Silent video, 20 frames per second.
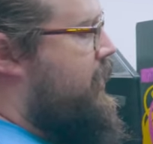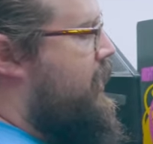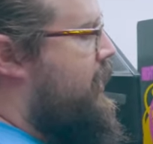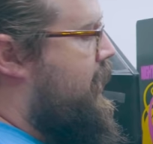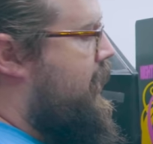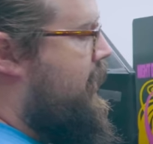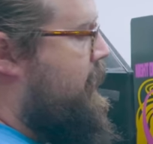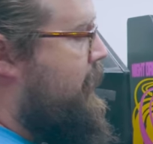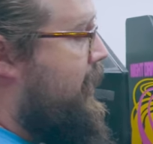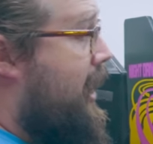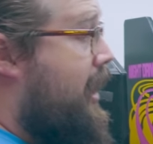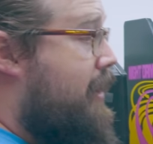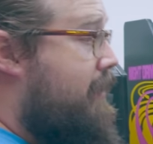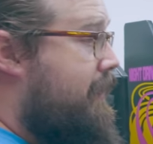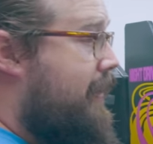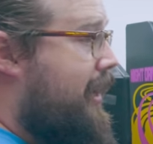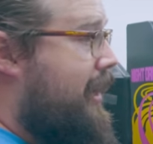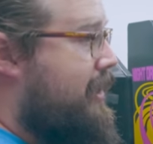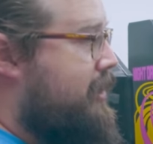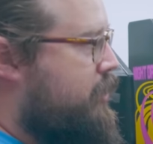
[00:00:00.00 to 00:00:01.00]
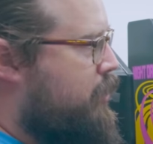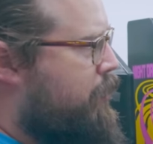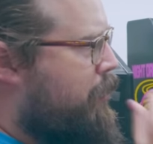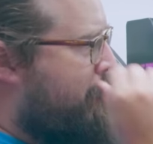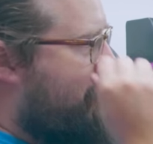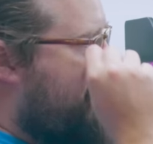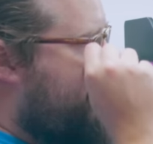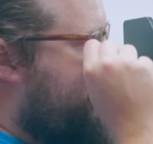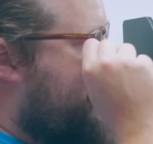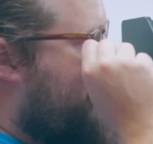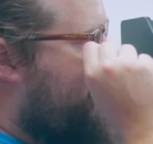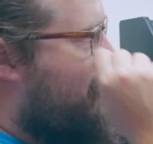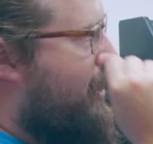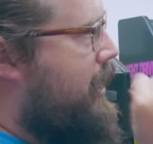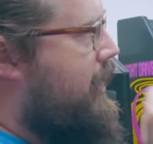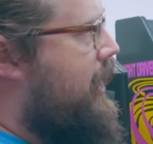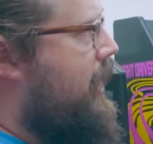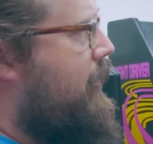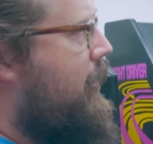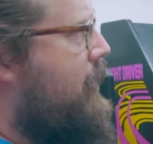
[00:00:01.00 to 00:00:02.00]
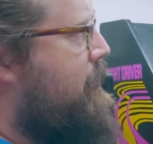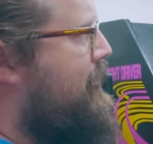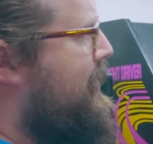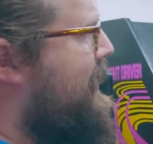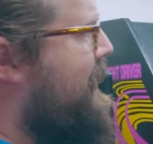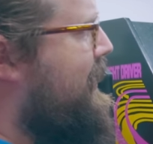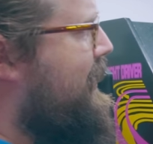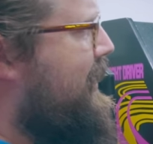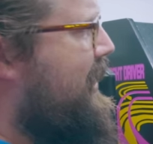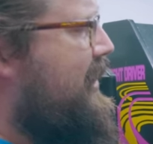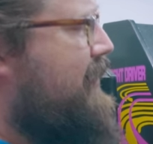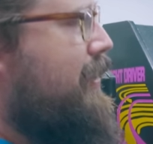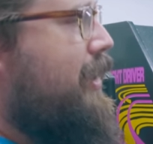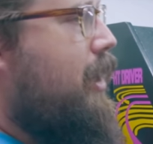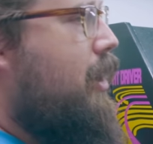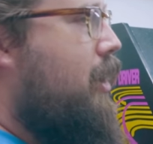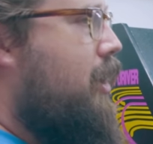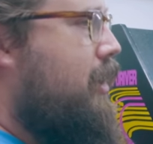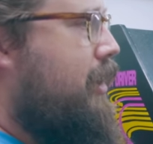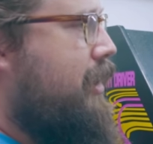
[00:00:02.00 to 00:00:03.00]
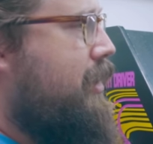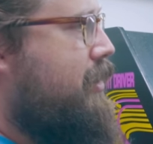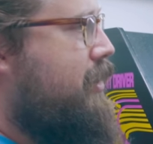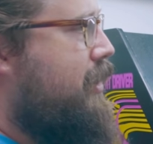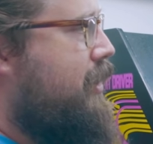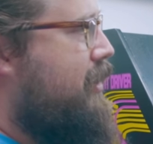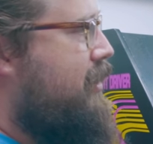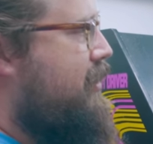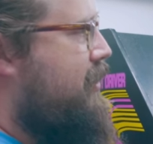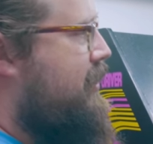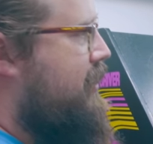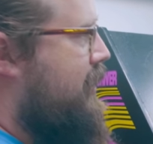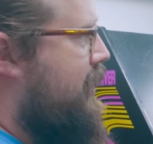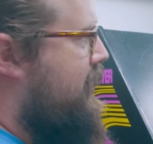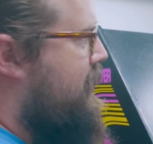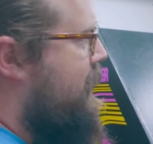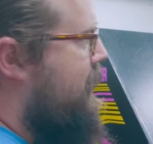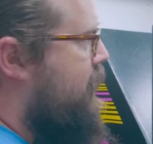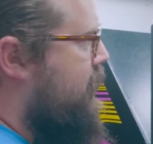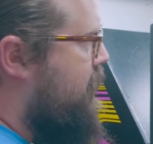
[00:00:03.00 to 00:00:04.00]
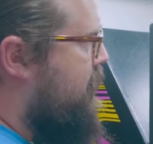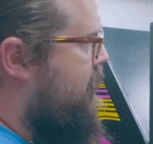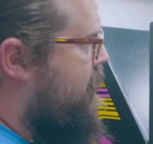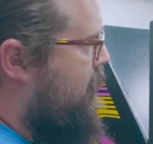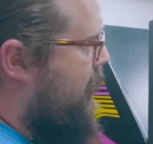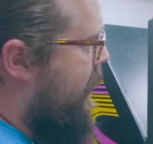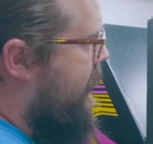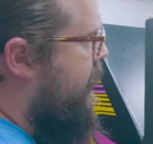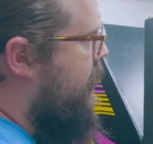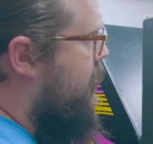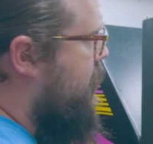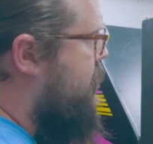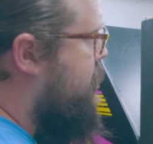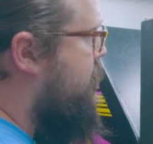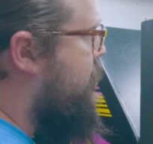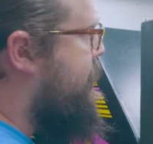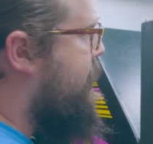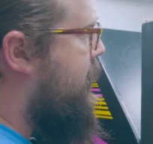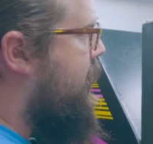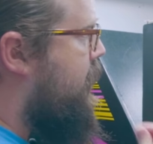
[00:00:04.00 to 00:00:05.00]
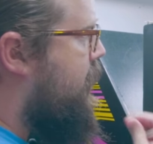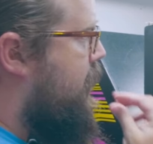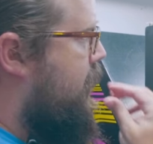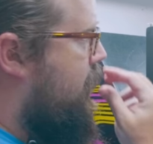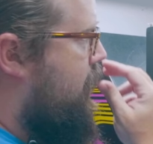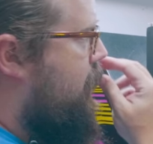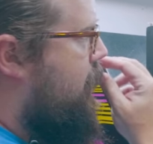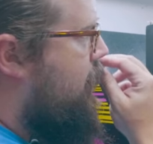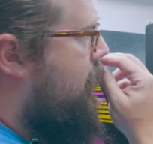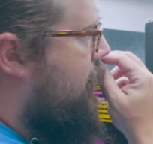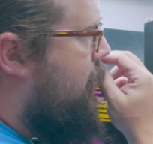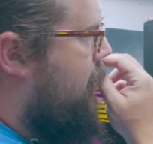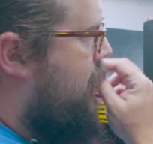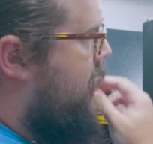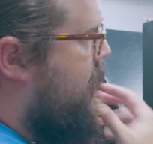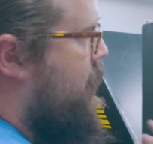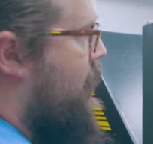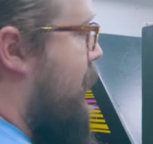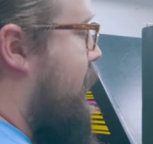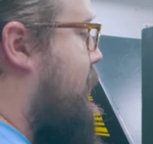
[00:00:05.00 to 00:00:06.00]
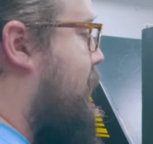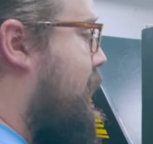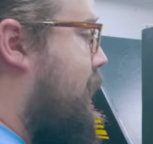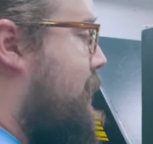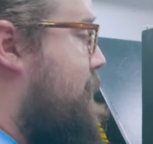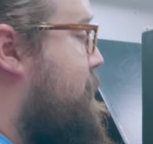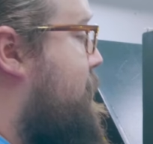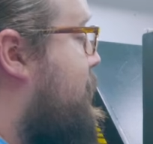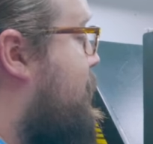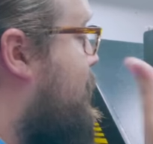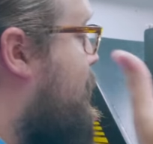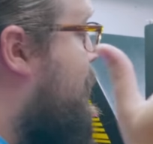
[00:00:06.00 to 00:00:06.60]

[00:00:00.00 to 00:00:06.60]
Uh, we have a super punch out right now, I believe at Arlington. It's either regular or super. Uh, great game.